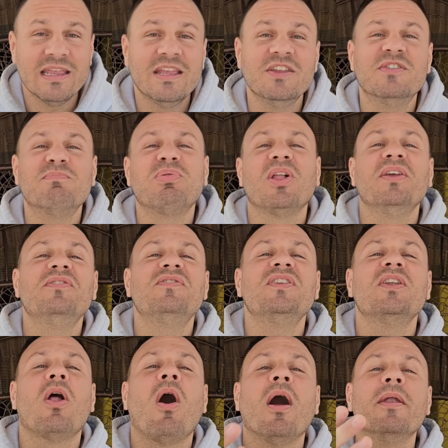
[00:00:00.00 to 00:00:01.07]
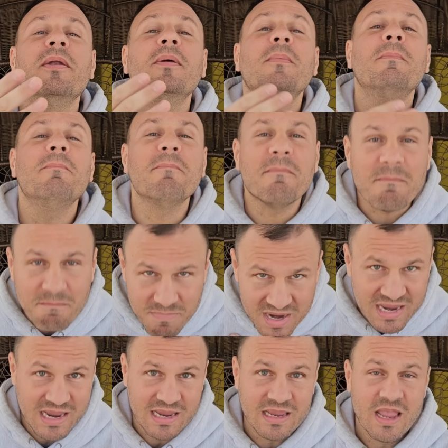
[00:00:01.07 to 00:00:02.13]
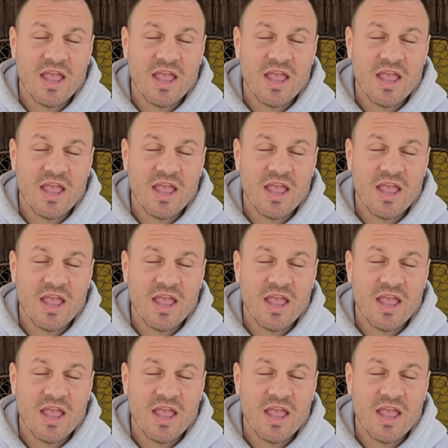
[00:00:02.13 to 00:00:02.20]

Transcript: He's placed it on me.